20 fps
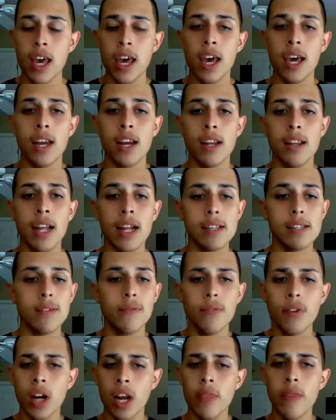And that's
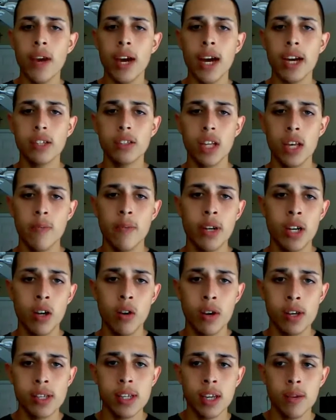the funny thing actually I've been
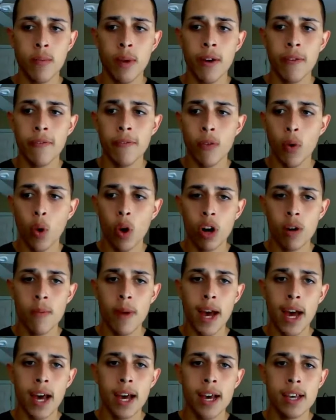noticing. My
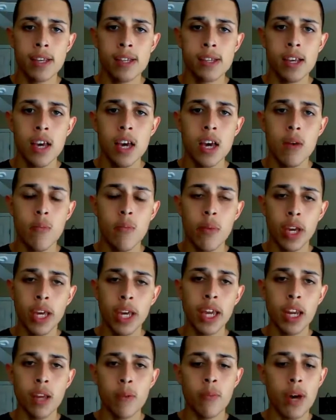form has been
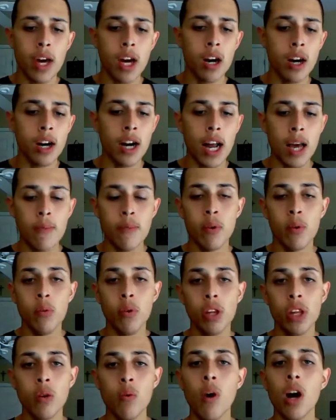getting better, and I've been
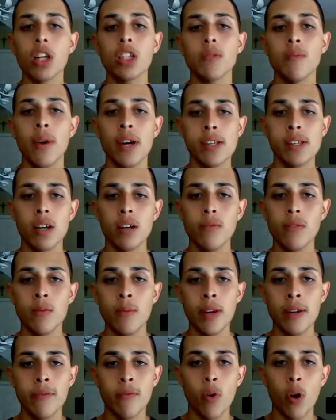really watching myself
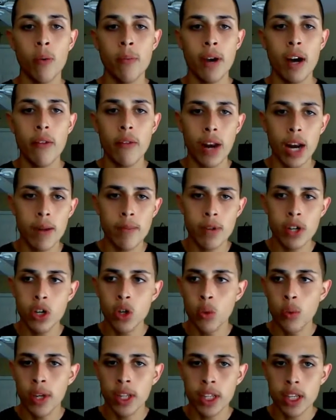on my form. Now that I've been
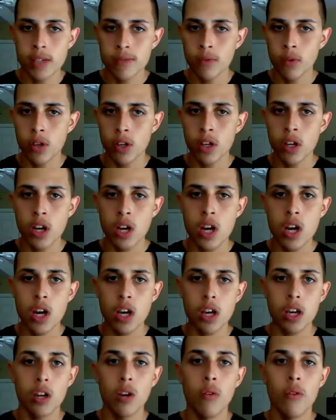doing this for,
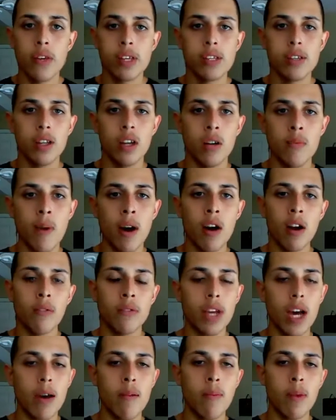this
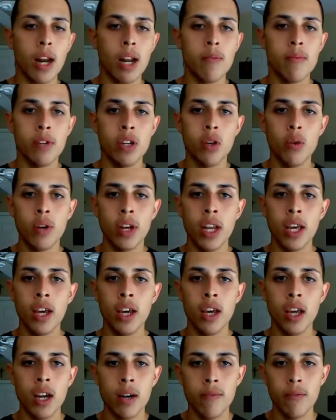amount of time that I've been doing
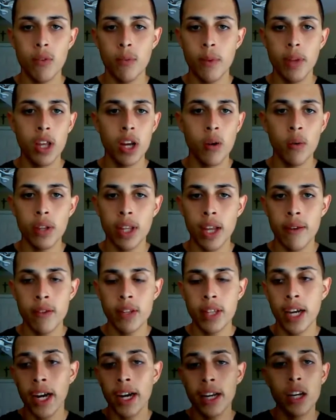it, and I'm familiar with
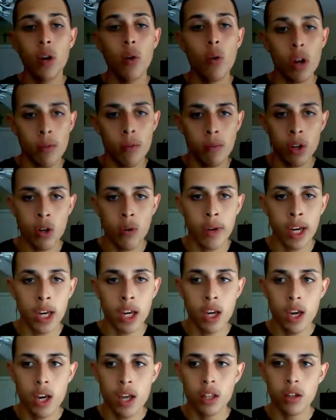everything, I know what I'm
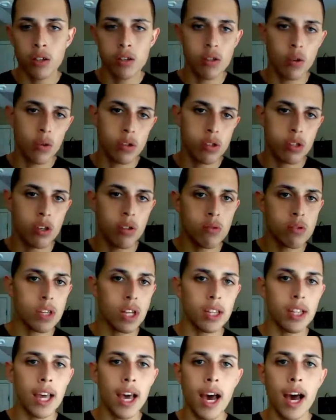doing, there's no excuse
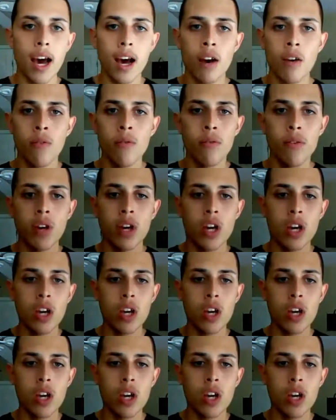not to have